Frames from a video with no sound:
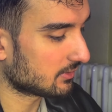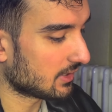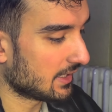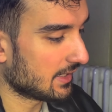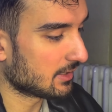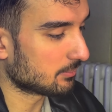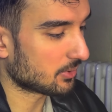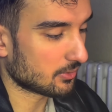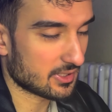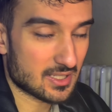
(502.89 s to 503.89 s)

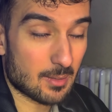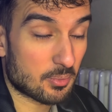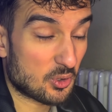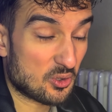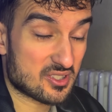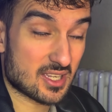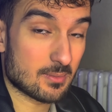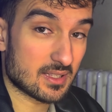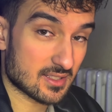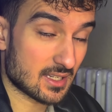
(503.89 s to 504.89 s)
it's a
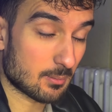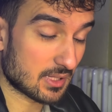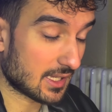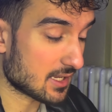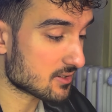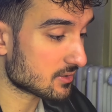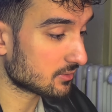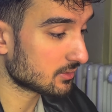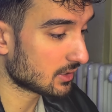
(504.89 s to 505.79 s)
productivity application